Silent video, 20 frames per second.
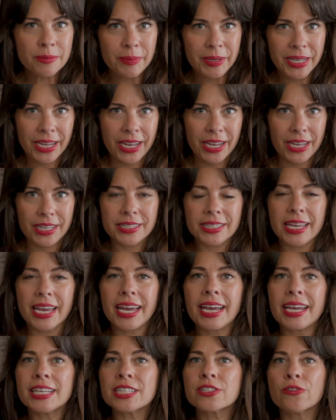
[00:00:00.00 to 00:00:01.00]
because
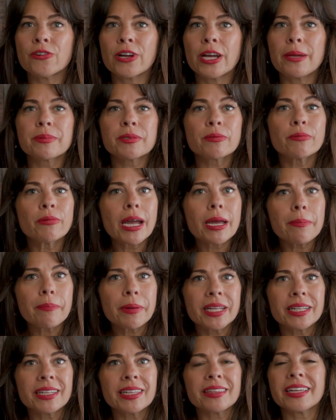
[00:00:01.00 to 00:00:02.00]
as grapes
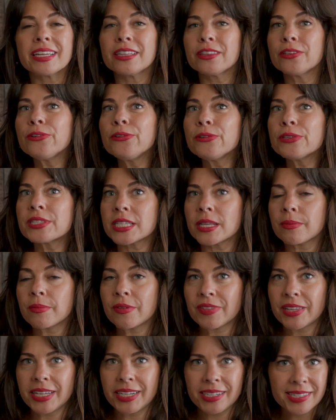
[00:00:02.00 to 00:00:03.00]
ripen, they lose some
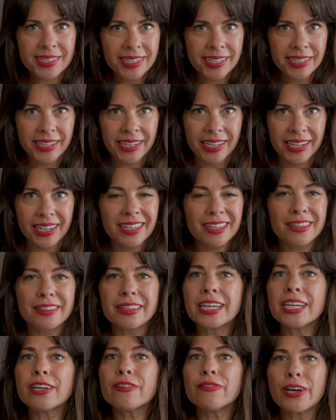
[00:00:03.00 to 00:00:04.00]
of that acidity.
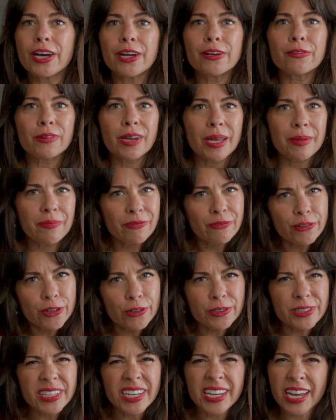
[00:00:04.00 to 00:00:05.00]
Think of unripe
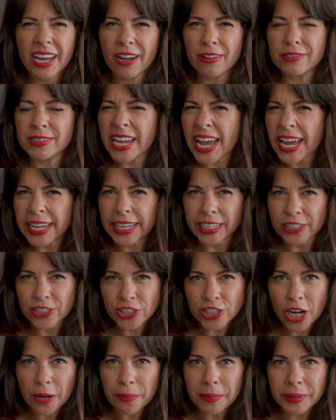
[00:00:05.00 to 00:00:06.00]
fruit, how tangy and
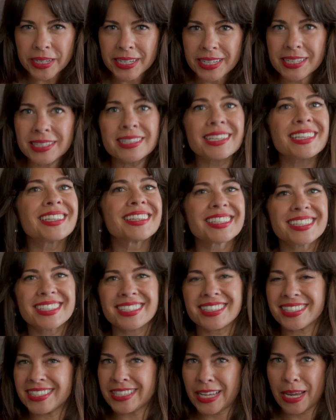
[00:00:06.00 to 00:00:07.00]
sharp it is. This
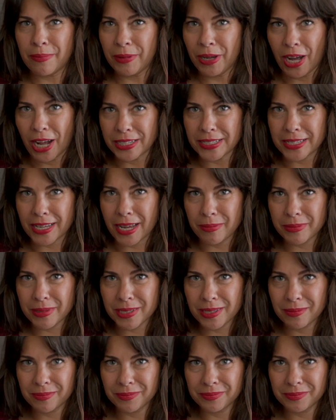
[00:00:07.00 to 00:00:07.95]
is the same concept.